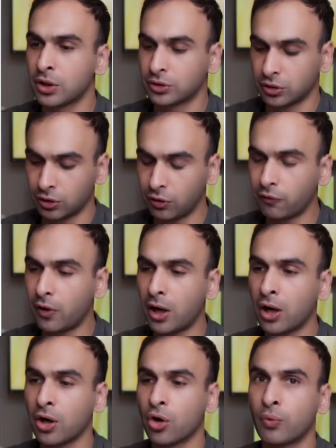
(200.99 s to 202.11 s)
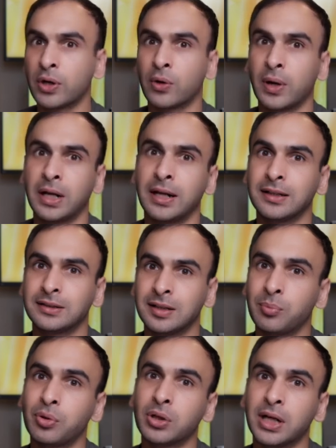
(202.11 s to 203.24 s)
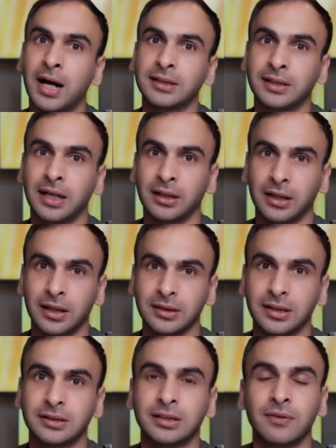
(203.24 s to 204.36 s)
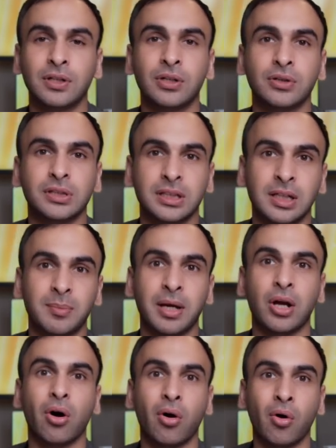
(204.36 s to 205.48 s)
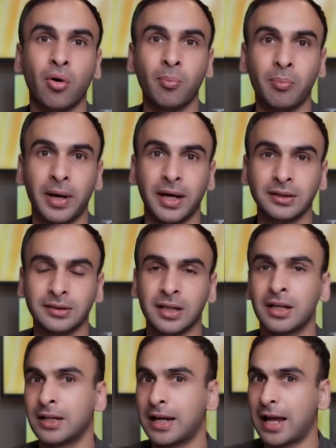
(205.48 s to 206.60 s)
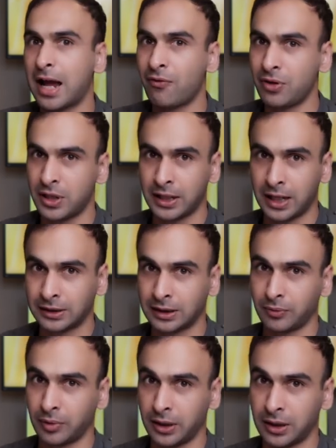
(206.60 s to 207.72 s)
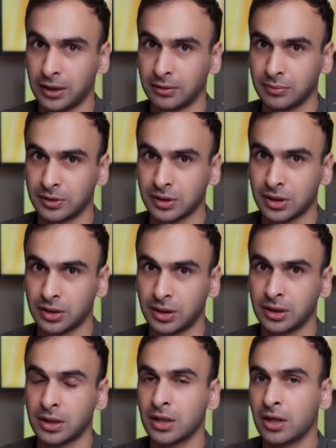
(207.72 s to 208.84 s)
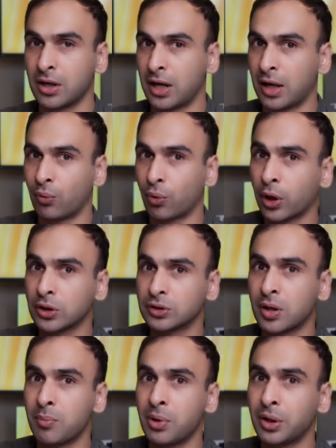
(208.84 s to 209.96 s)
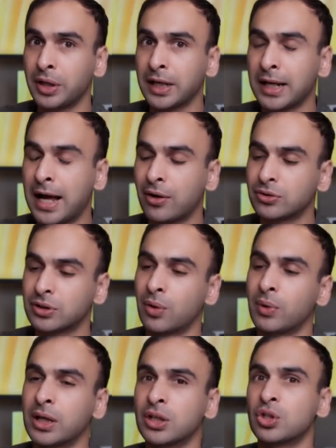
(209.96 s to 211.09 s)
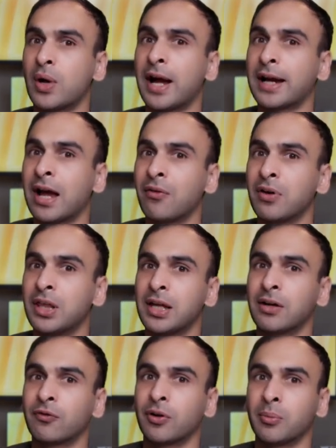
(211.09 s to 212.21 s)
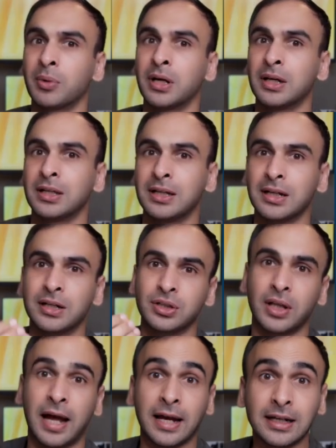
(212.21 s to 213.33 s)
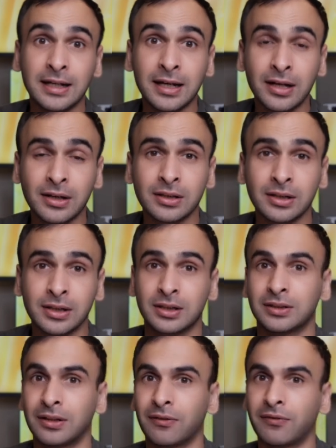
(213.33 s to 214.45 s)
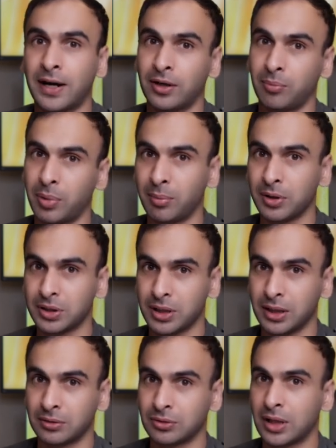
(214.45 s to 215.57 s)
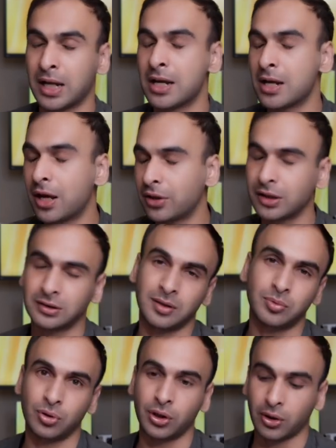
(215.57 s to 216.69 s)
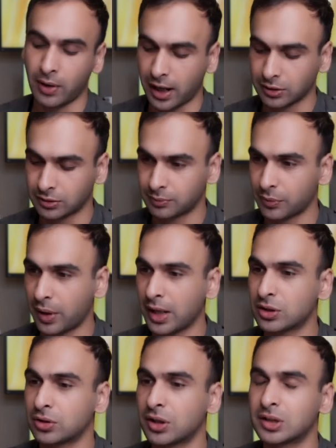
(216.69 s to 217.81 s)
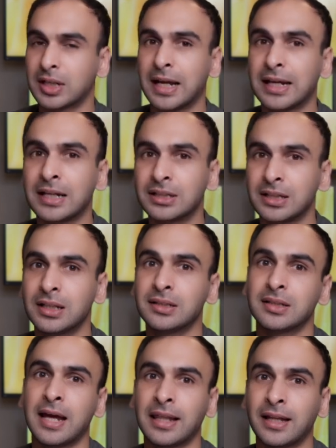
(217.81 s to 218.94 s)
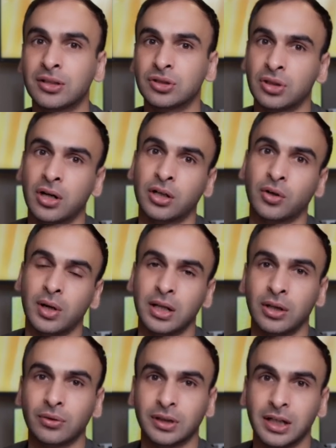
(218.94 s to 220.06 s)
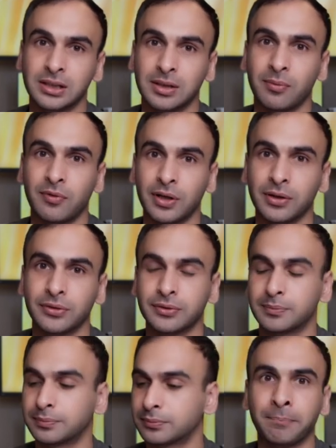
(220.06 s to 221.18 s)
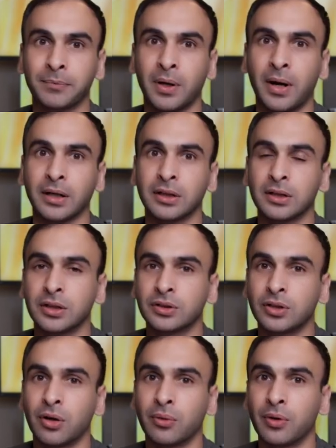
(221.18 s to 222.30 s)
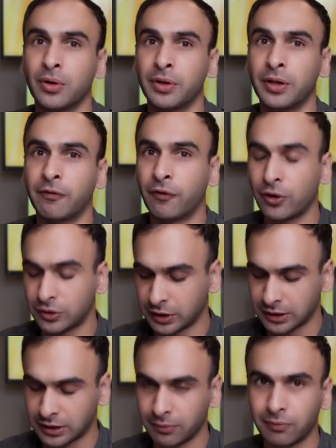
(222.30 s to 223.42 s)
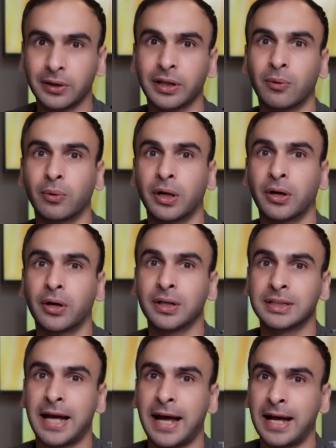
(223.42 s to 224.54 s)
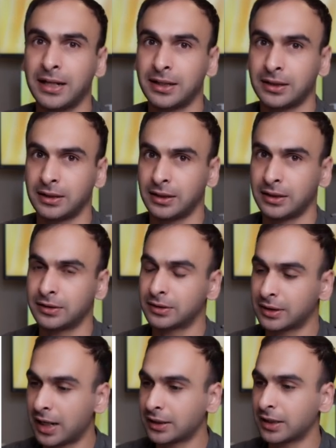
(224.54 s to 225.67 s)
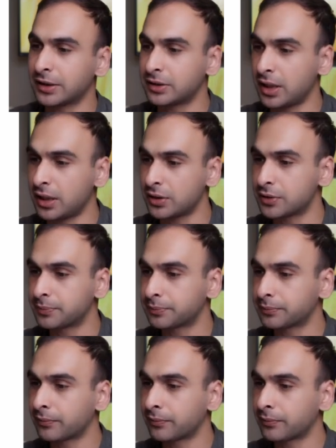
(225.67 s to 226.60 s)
So far, we created a simple content list that's giving your team a home base, everything content related, essentially. And we're going to start building it out so that we can track everything from the initial idea to the final publishing so that nothing slips through the cracks. All right. So let's get into this and let's start creating those custom fields. All right. So the first custom field that we are going to add in is content stage.